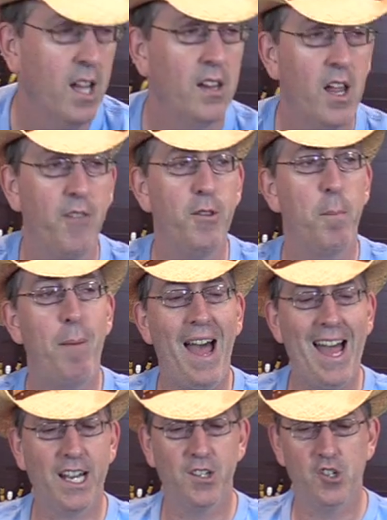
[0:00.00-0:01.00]
love the
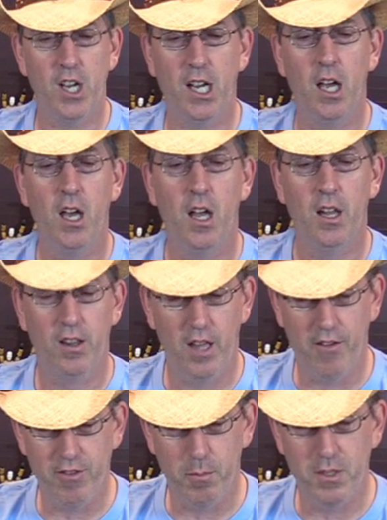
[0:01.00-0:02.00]
packaging,
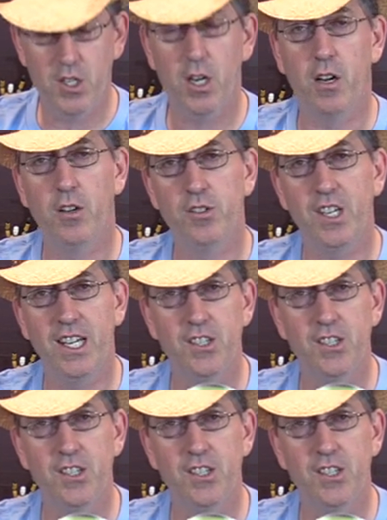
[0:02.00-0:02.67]
love the materials.